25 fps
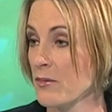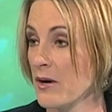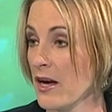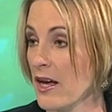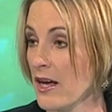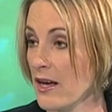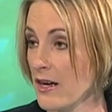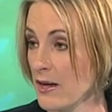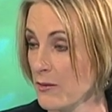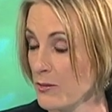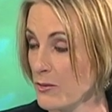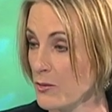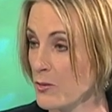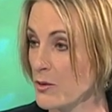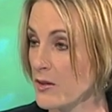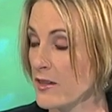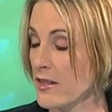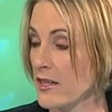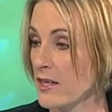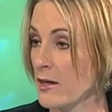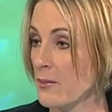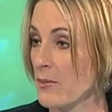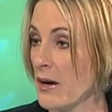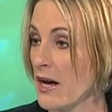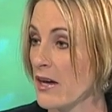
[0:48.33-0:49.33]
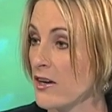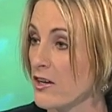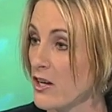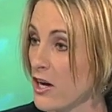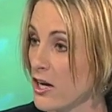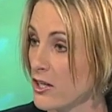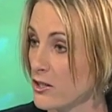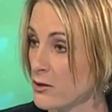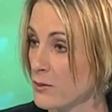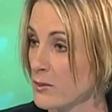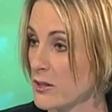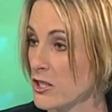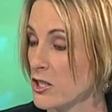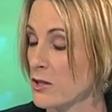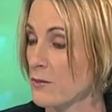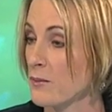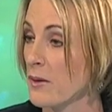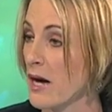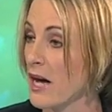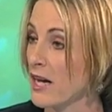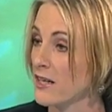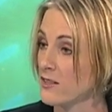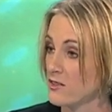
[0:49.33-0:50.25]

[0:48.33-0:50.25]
I mean, we think about Archbishop Pius